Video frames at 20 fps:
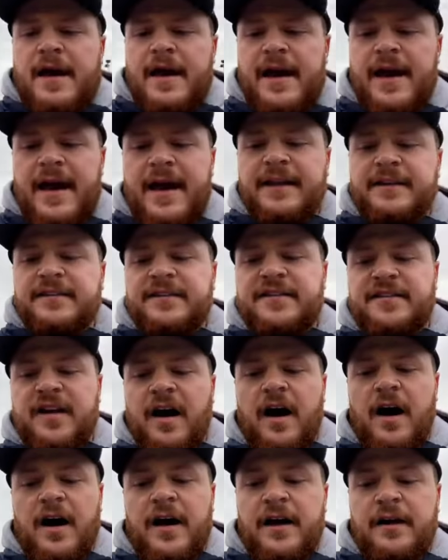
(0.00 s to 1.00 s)

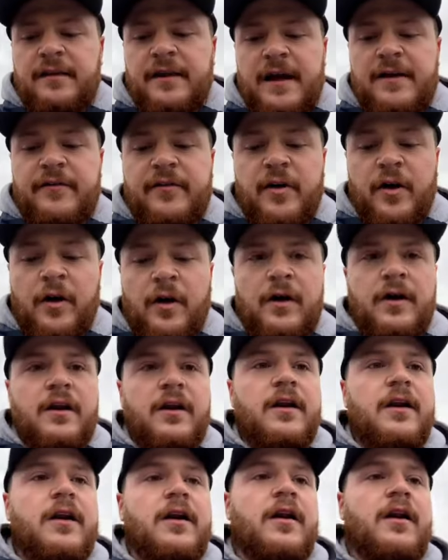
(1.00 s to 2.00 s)
Inside, they've got
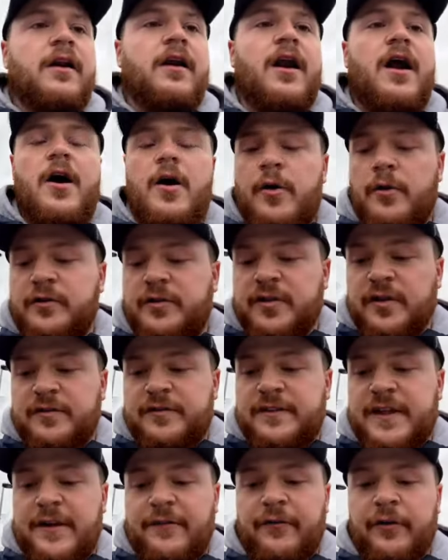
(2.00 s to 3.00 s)
loads of
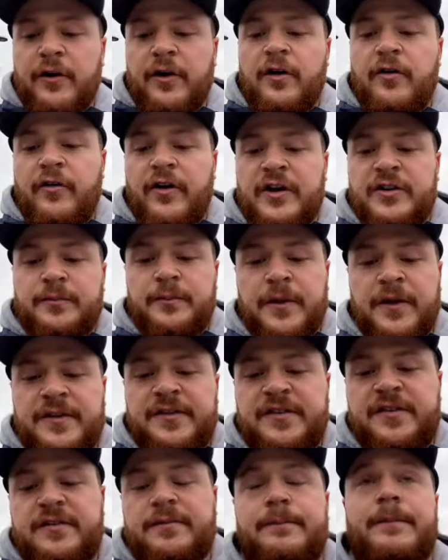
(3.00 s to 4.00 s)
different
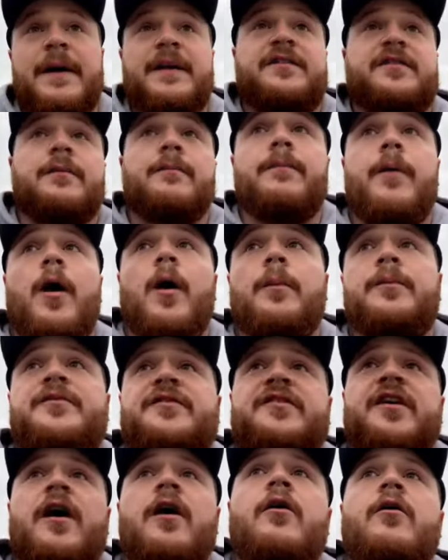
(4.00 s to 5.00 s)
Christmas bits and bobs.
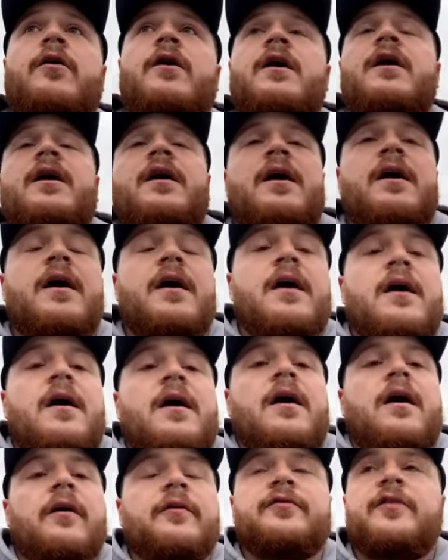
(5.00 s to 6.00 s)
So
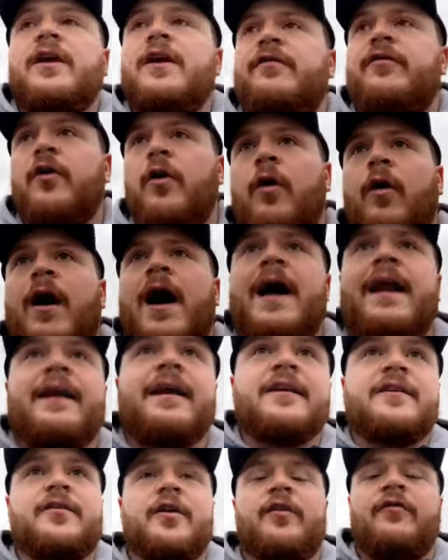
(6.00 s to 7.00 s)
obviously, if you're heading
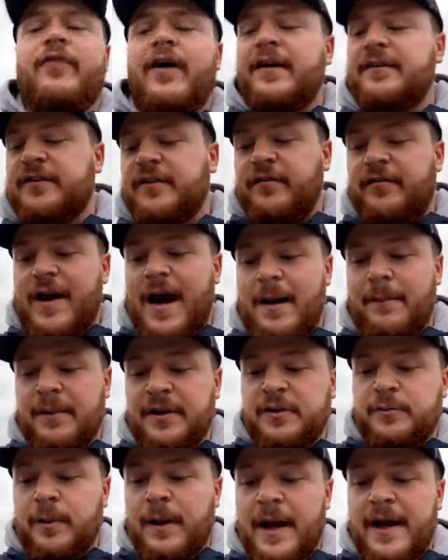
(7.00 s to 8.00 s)
to friends and
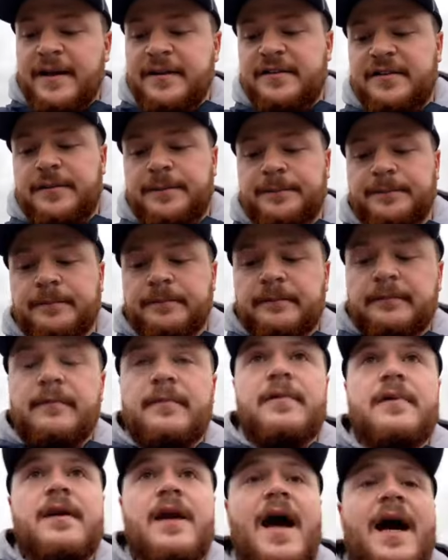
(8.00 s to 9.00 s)
family's place
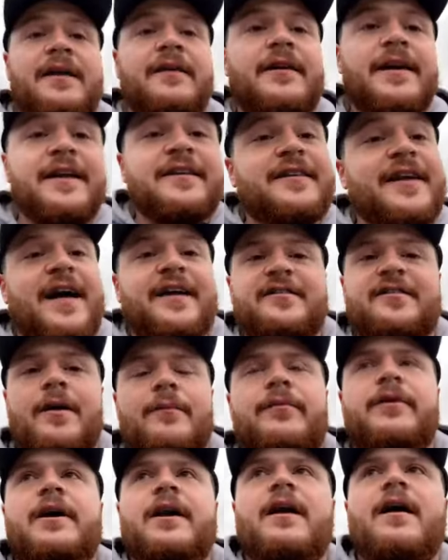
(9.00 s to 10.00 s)
and you need to get
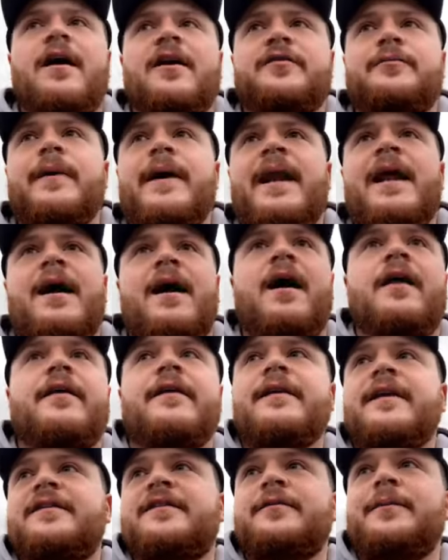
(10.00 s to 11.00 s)
something last minute, I think
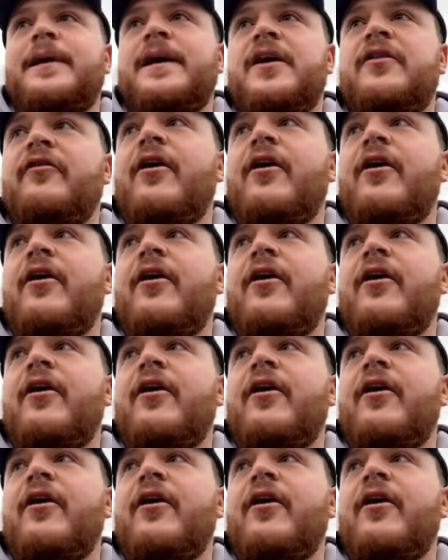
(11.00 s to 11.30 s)
this would be a